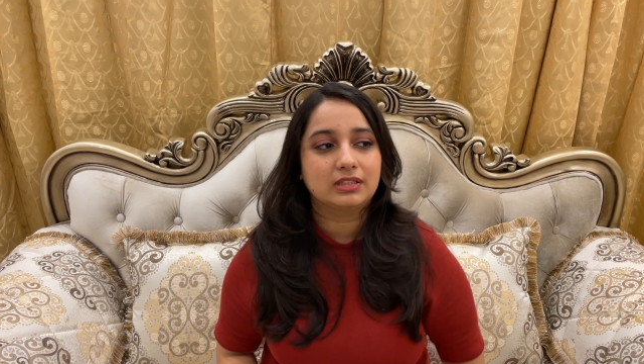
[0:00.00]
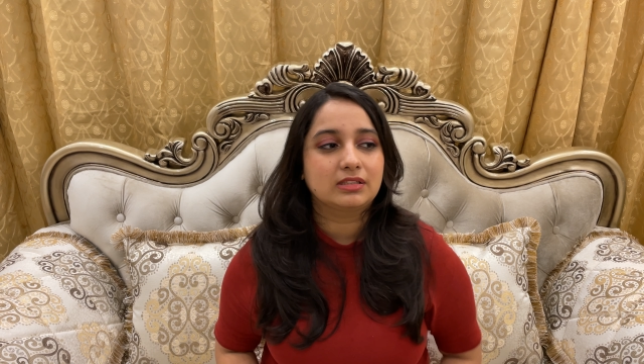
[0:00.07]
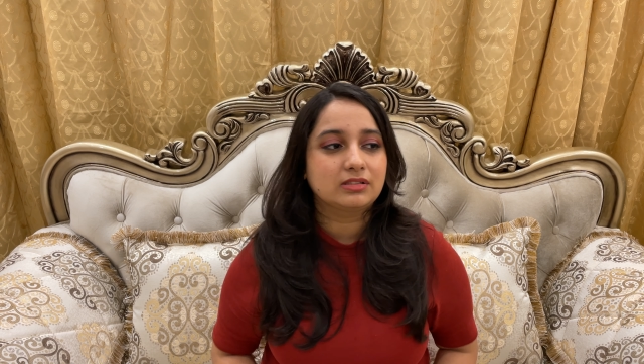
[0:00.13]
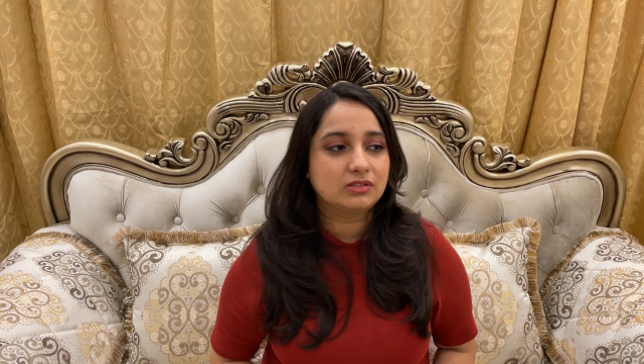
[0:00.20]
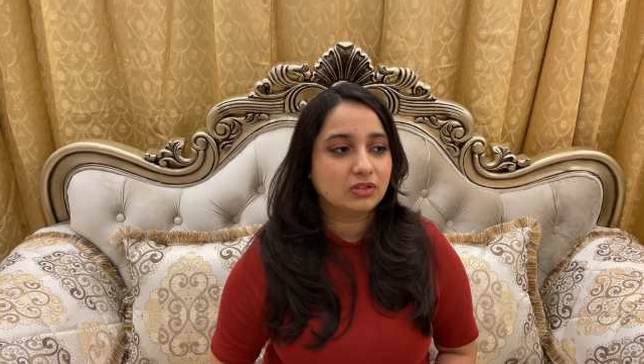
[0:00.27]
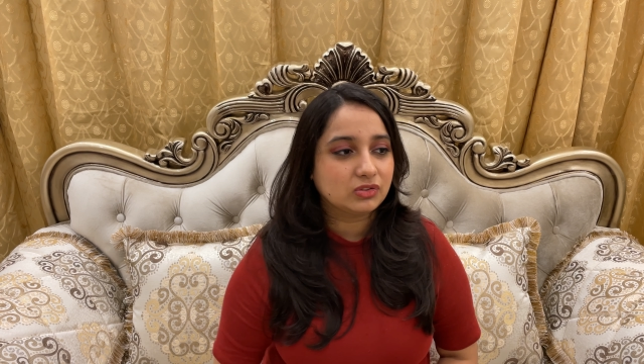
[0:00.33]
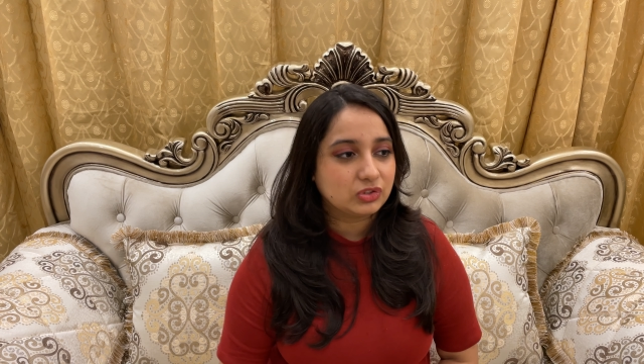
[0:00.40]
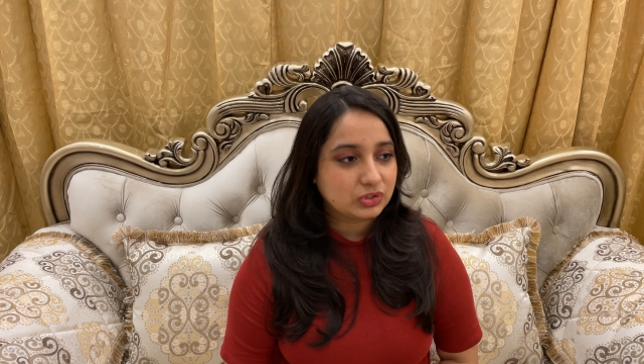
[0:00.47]
It's
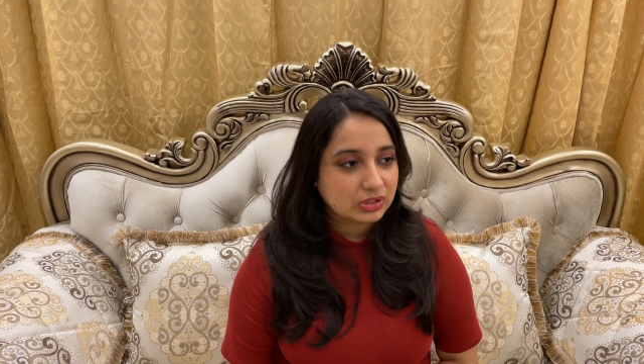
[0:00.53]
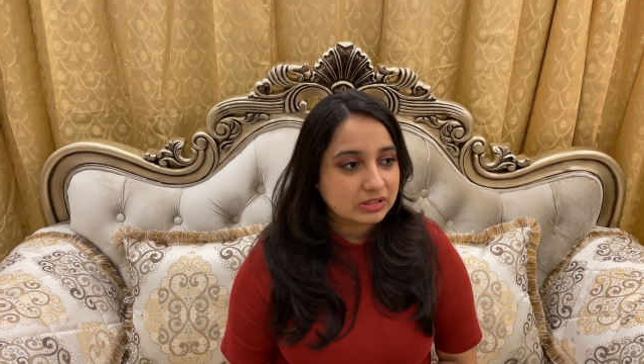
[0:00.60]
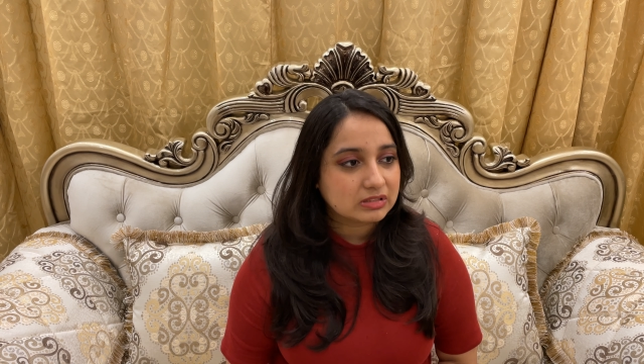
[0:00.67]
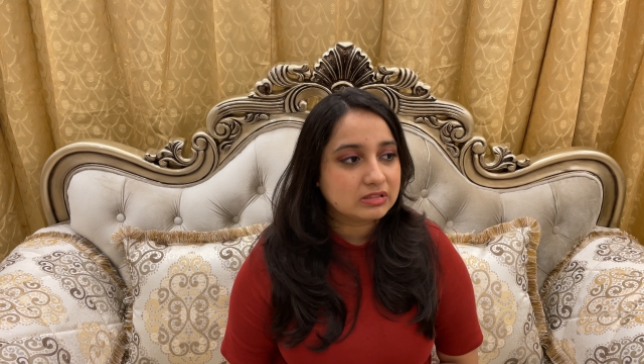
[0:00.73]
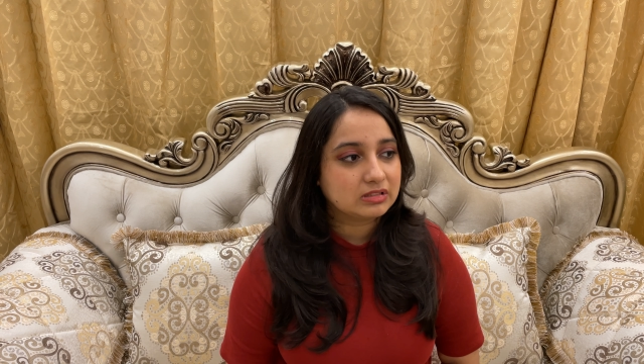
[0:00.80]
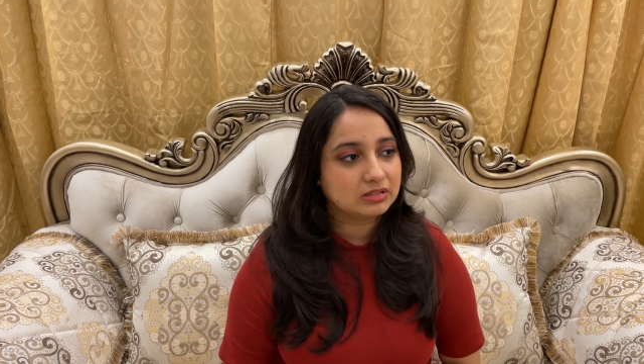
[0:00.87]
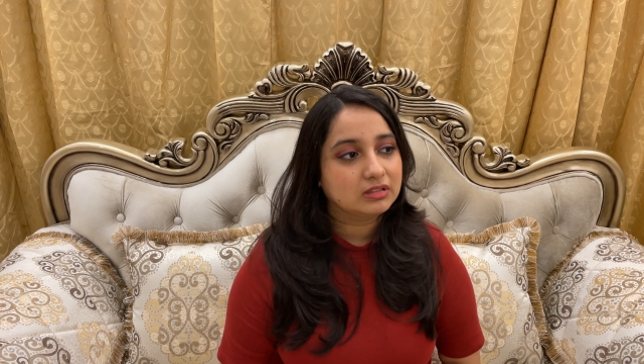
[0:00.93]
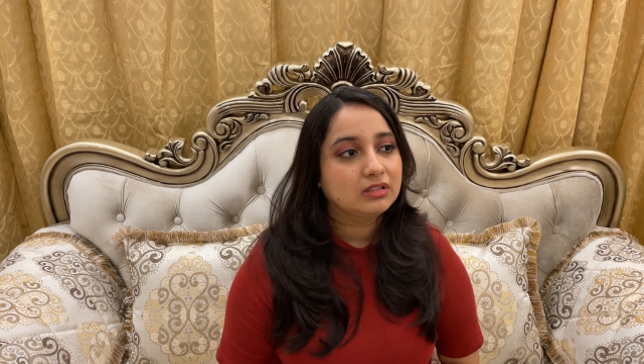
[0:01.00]
not
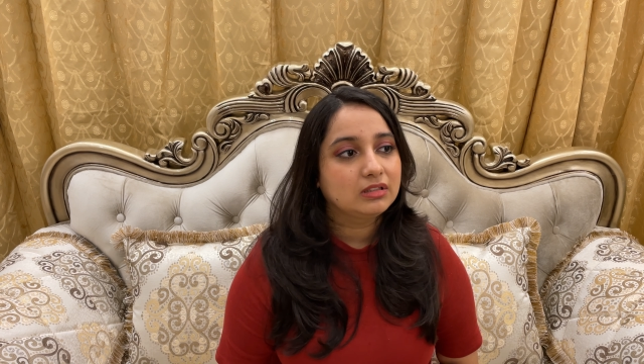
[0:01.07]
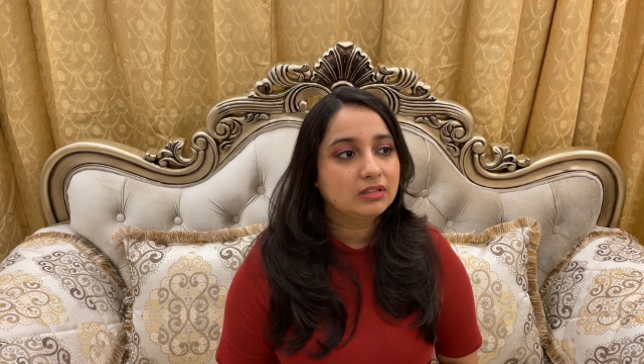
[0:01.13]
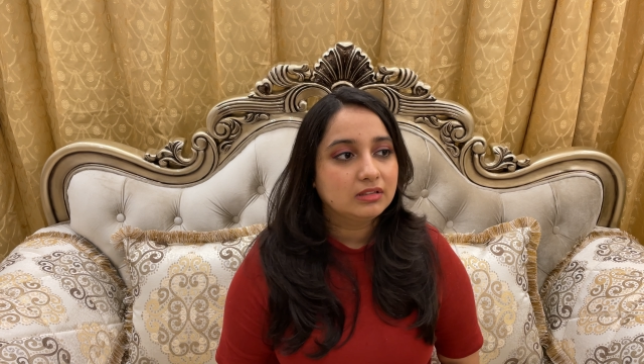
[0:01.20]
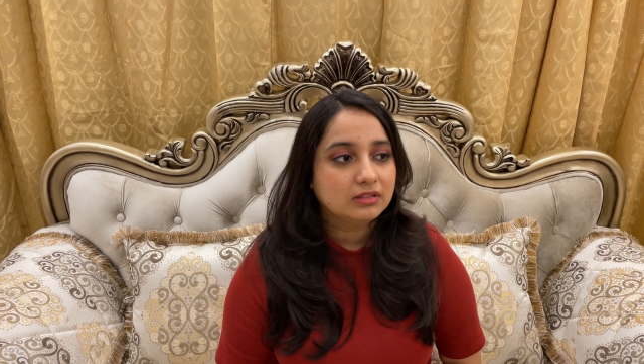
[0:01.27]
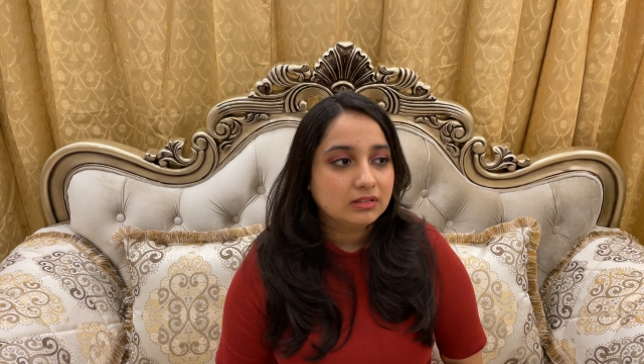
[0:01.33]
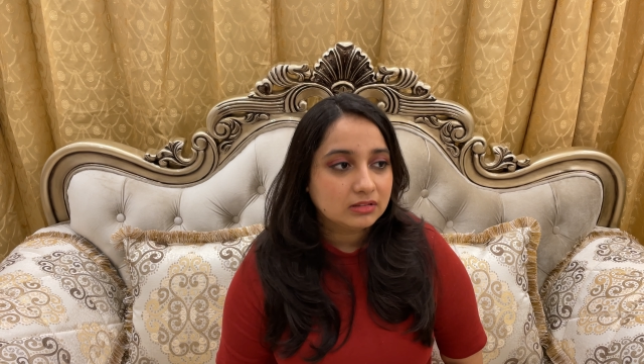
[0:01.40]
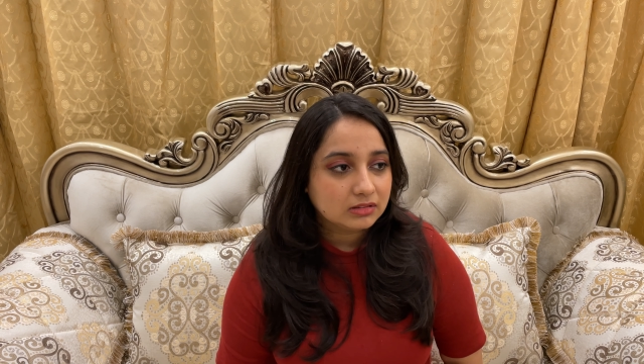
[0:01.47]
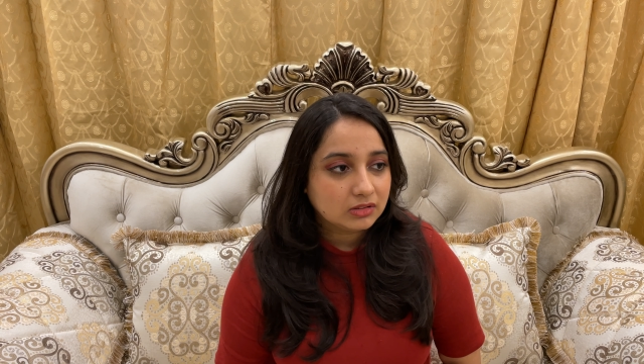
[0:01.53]
just
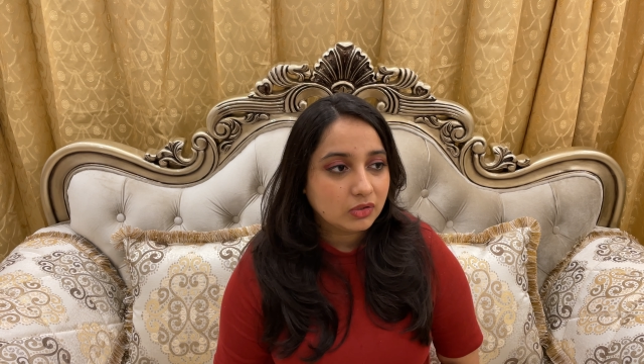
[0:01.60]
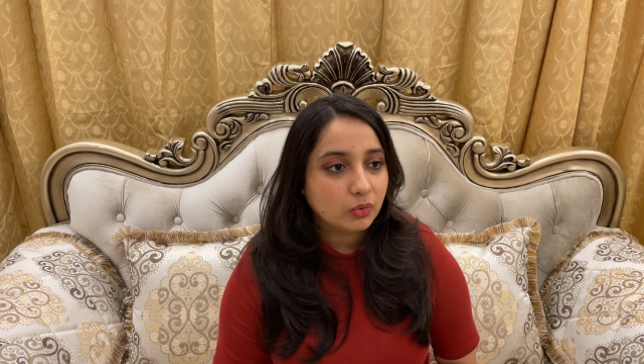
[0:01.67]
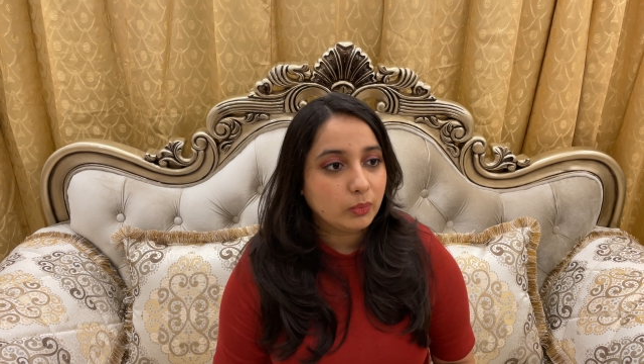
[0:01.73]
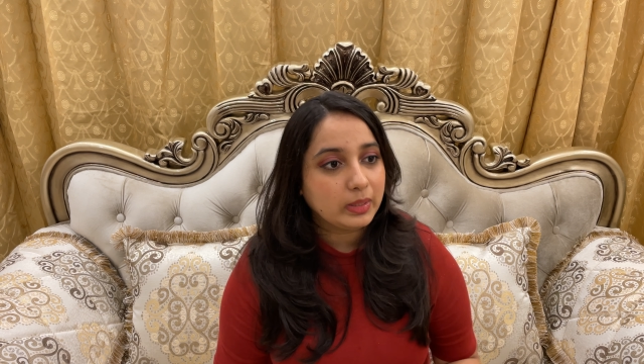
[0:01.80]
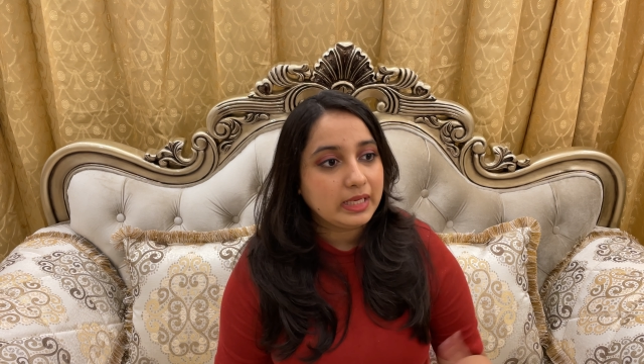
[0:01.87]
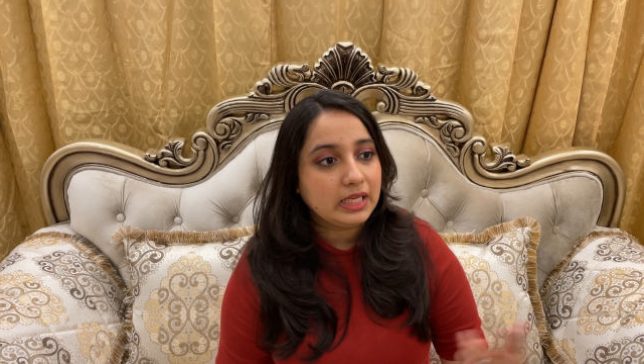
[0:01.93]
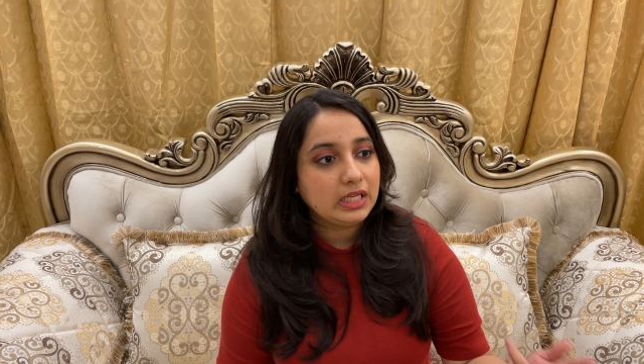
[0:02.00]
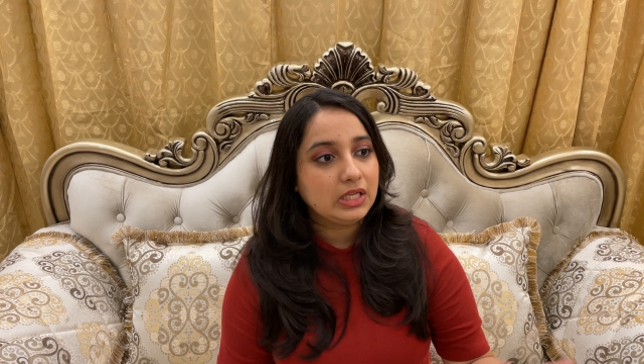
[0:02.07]

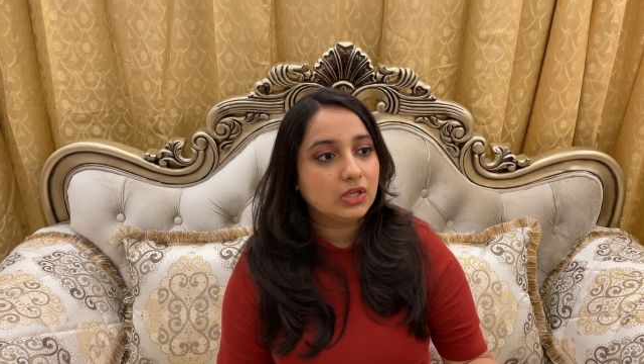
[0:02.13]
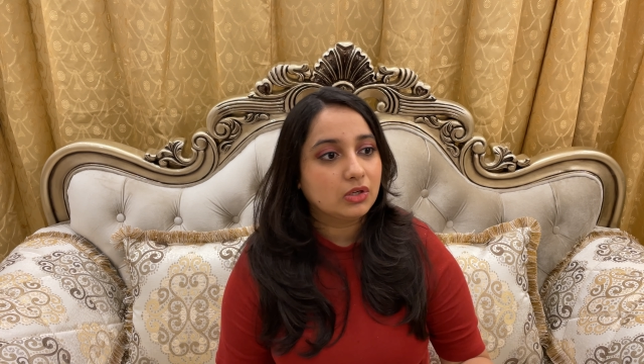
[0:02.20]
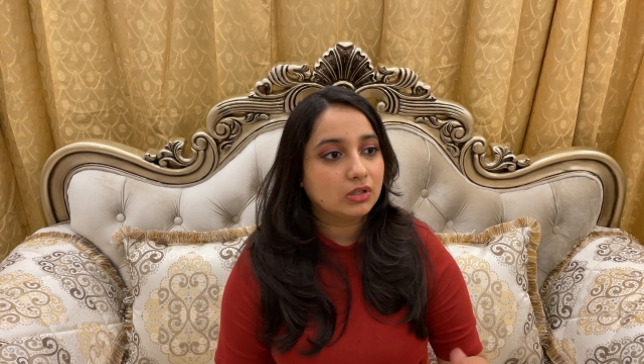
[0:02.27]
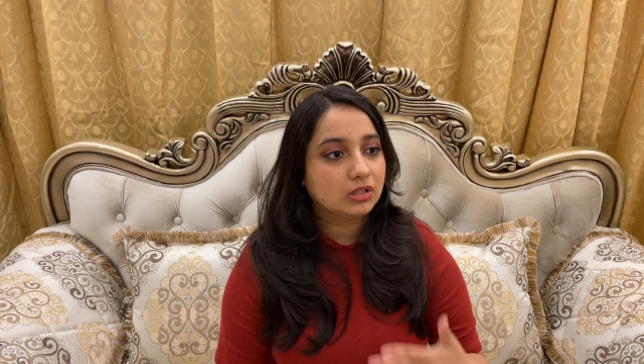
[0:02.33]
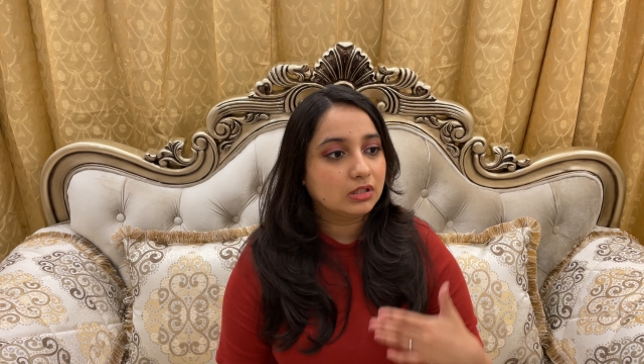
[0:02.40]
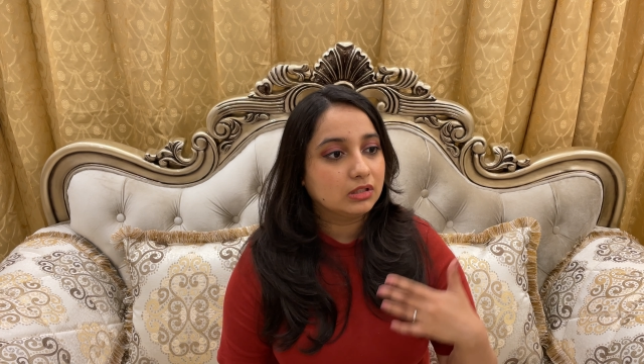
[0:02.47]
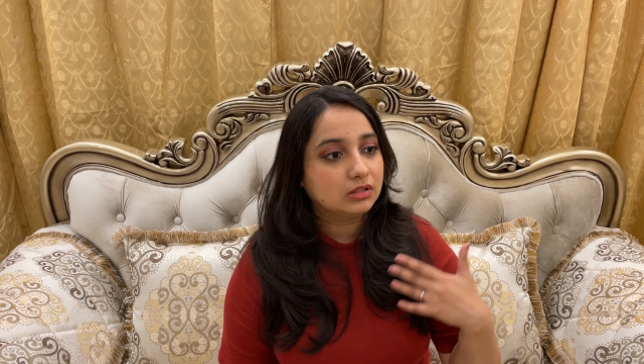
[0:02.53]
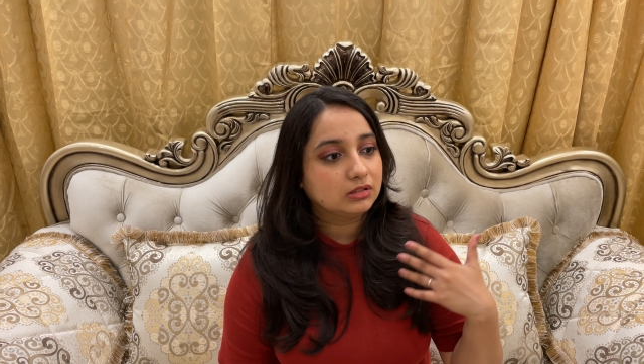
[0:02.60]
we
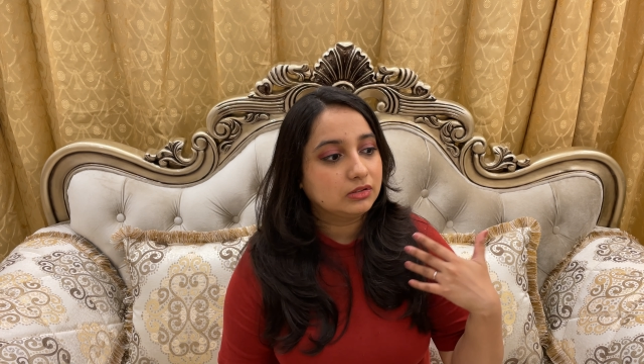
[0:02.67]
or